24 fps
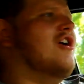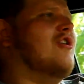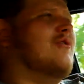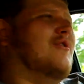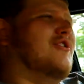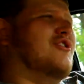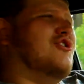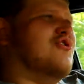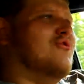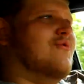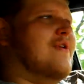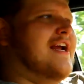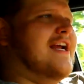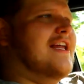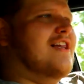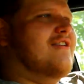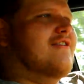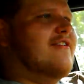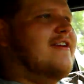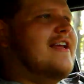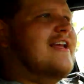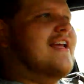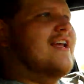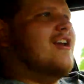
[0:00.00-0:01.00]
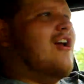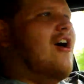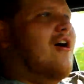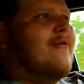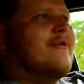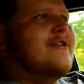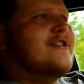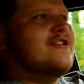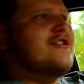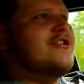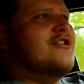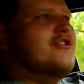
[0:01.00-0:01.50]
When trailering, it
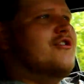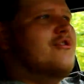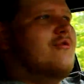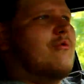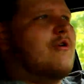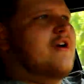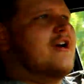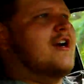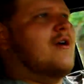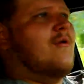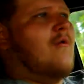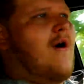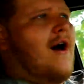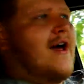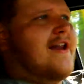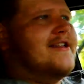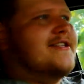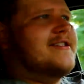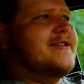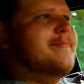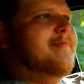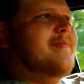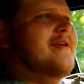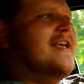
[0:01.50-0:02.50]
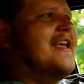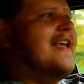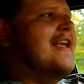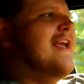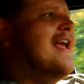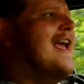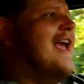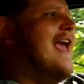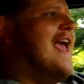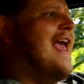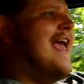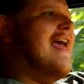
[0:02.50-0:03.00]
always knew where it wanted to be.
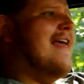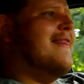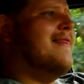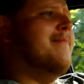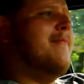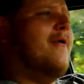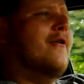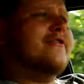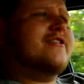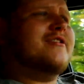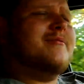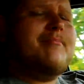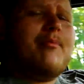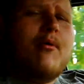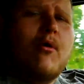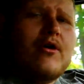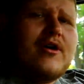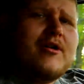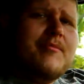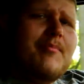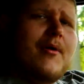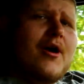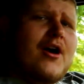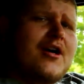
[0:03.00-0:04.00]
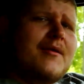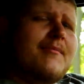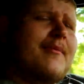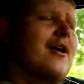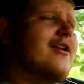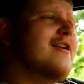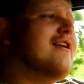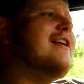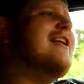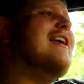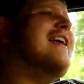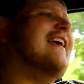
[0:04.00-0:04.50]
And the most important part
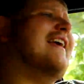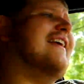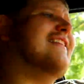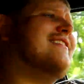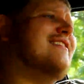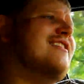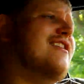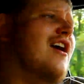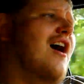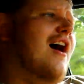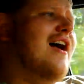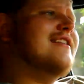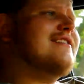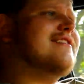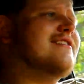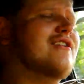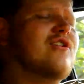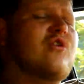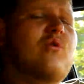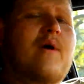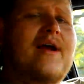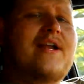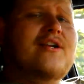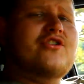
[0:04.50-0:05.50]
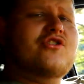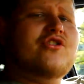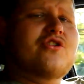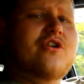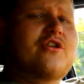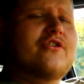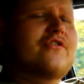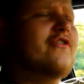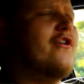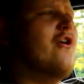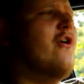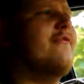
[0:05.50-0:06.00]
about it, it's not
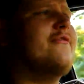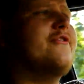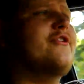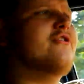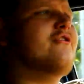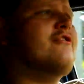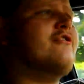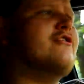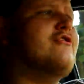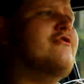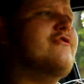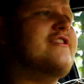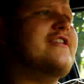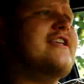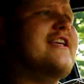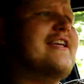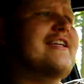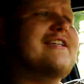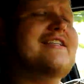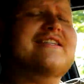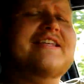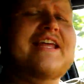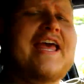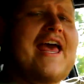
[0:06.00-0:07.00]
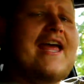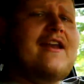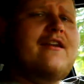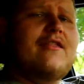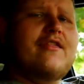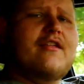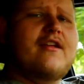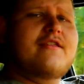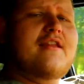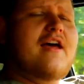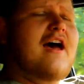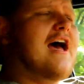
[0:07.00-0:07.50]
sequential. So if you're cruising in
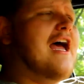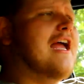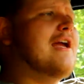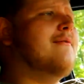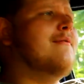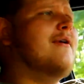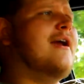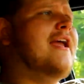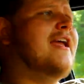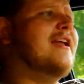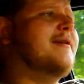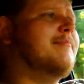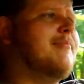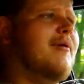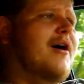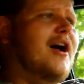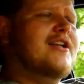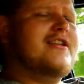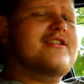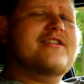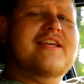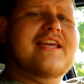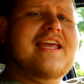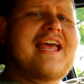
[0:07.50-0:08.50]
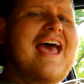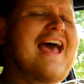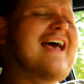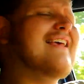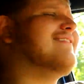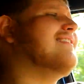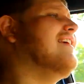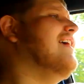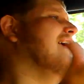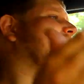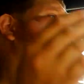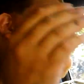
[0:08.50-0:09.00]
10th on the highway and punch the
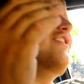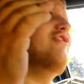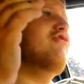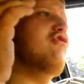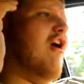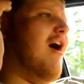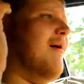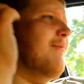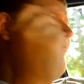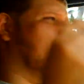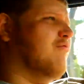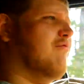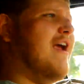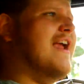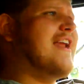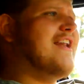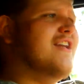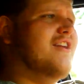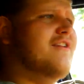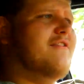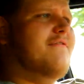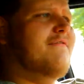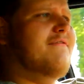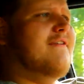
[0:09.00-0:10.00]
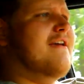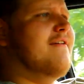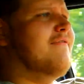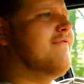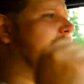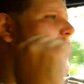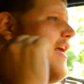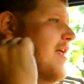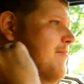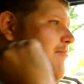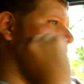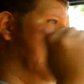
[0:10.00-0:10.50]
gas, it drops right into 5th
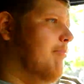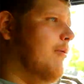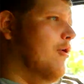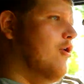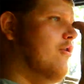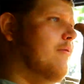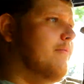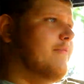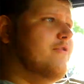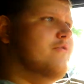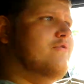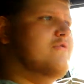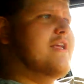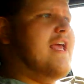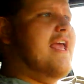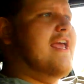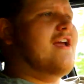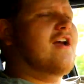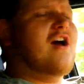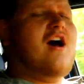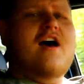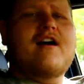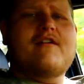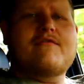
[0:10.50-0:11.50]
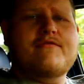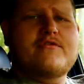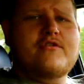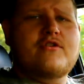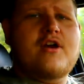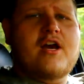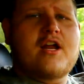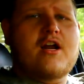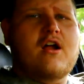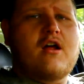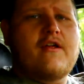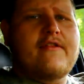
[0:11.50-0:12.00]
and boom, you take off, you
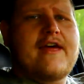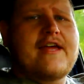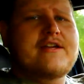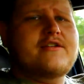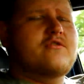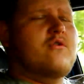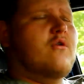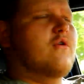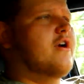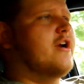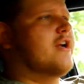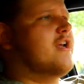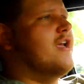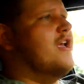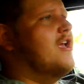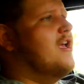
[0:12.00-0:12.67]
got all that torque.